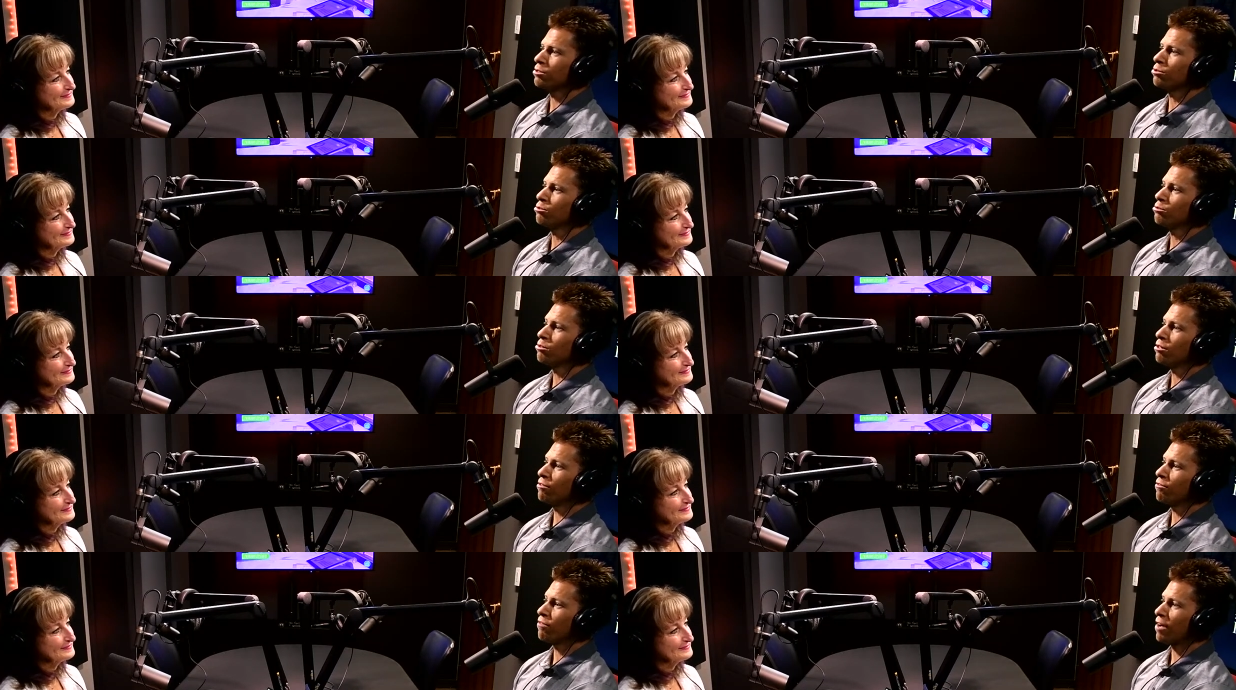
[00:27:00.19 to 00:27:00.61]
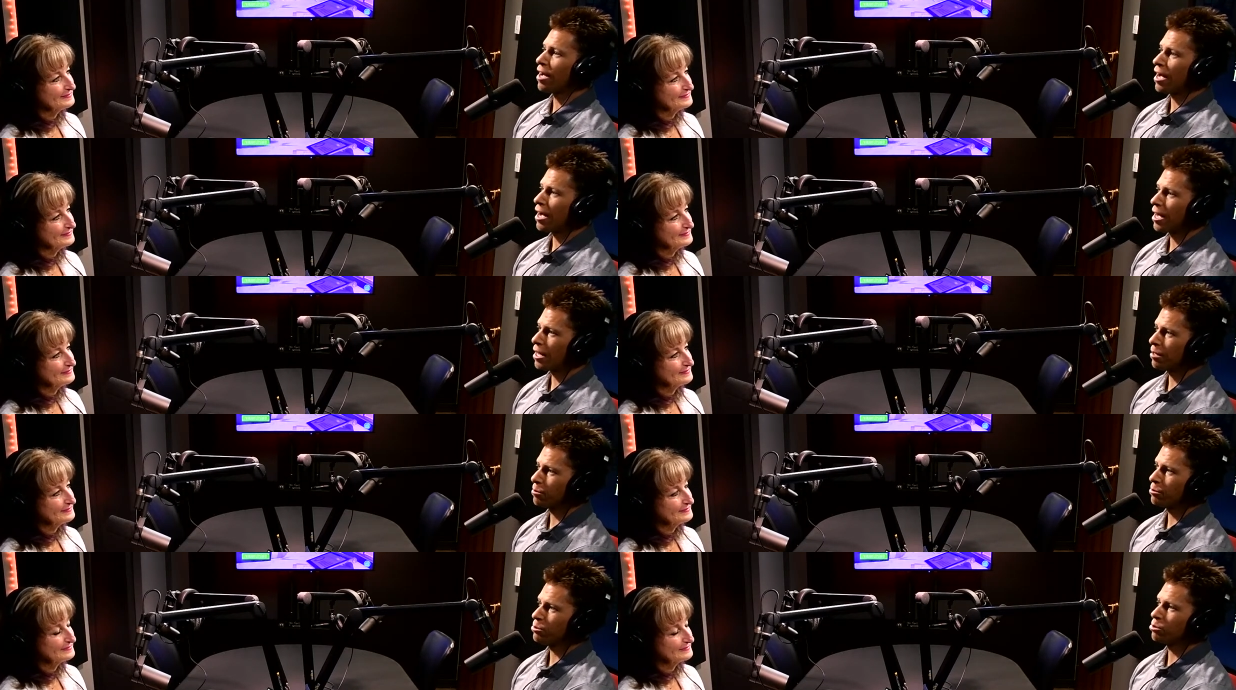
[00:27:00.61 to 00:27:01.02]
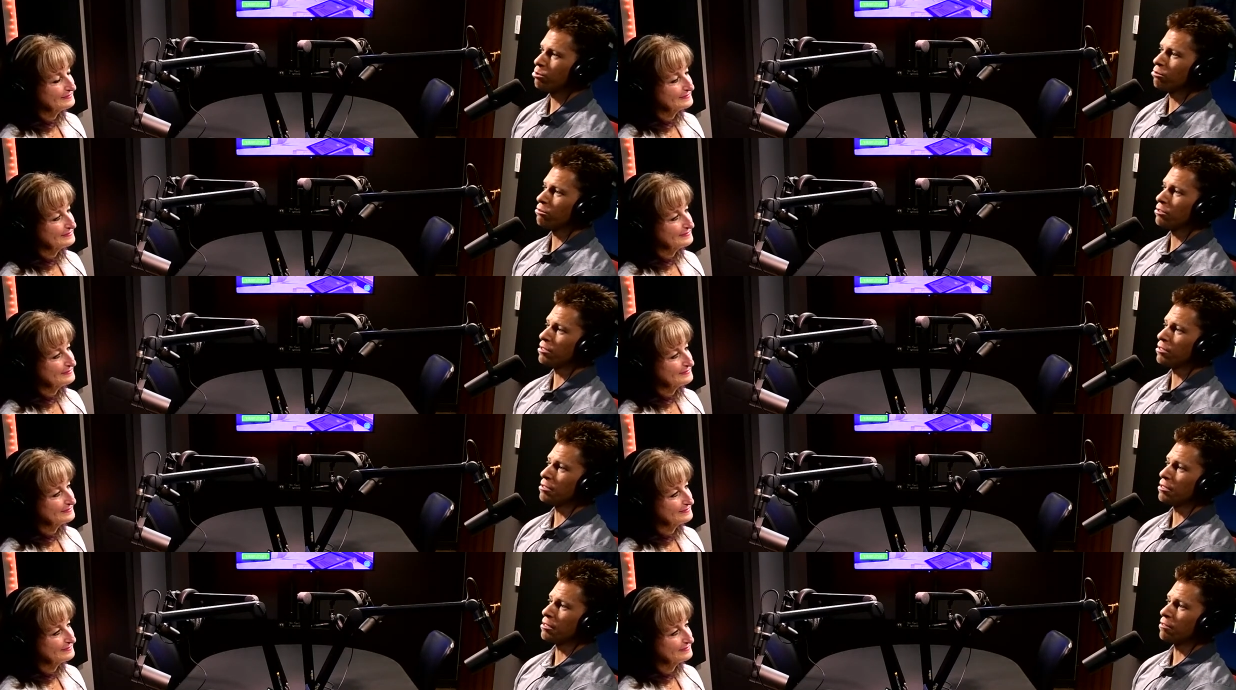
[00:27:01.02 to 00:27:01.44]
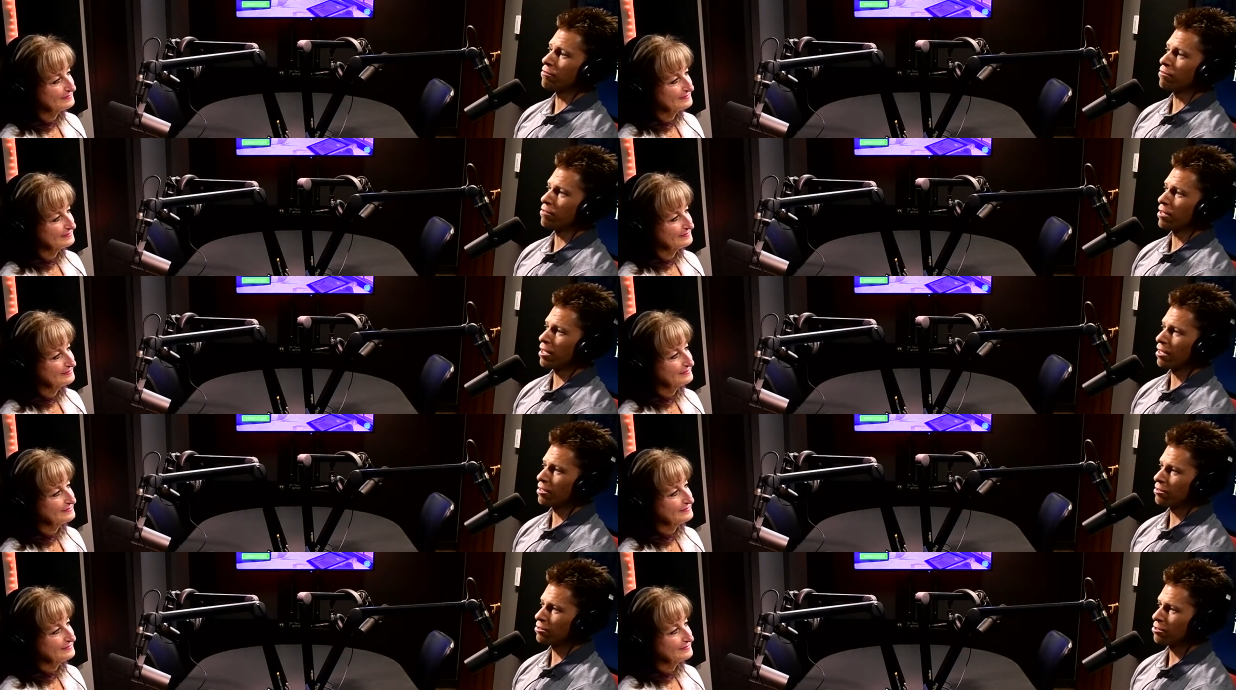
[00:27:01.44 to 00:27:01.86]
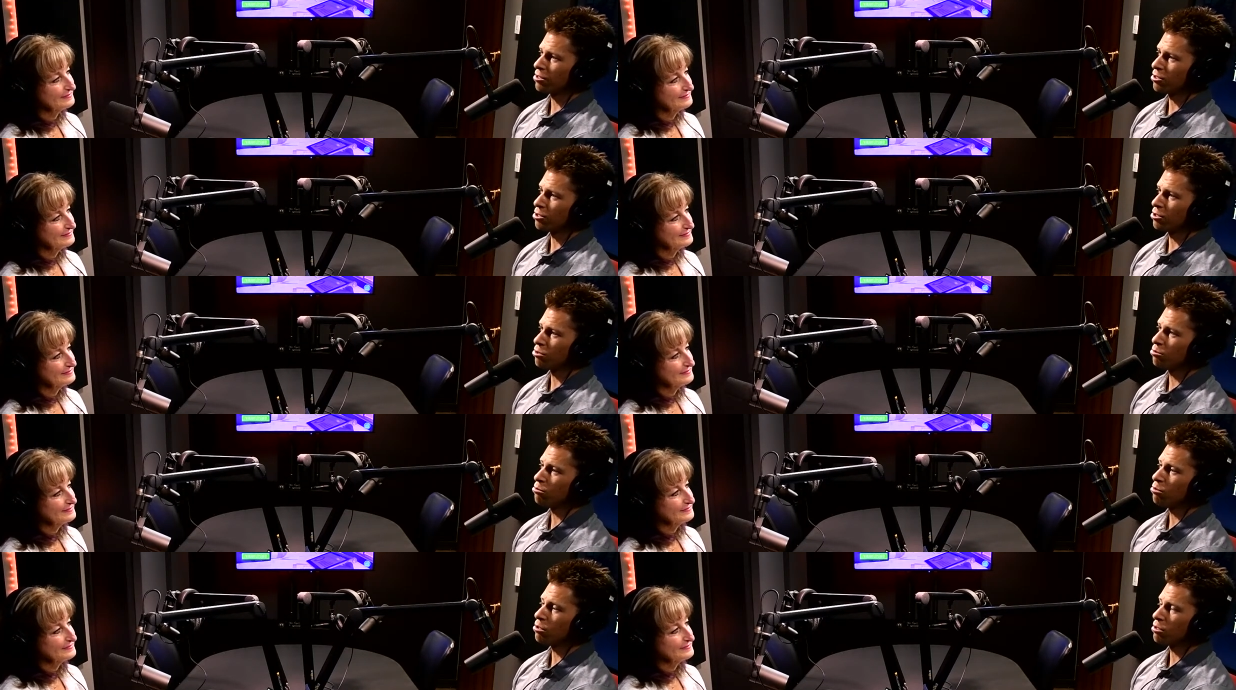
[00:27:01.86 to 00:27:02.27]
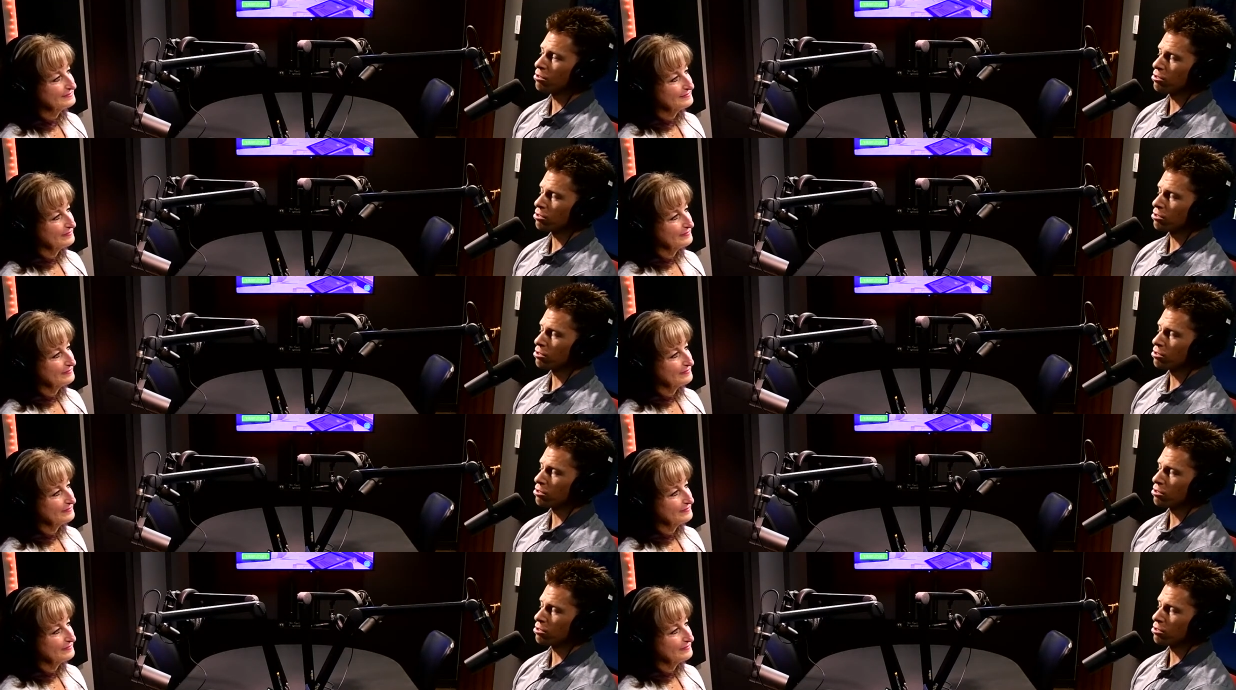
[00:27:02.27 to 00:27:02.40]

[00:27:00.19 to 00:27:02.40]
Speaker 1: you have absolutely lived that. So you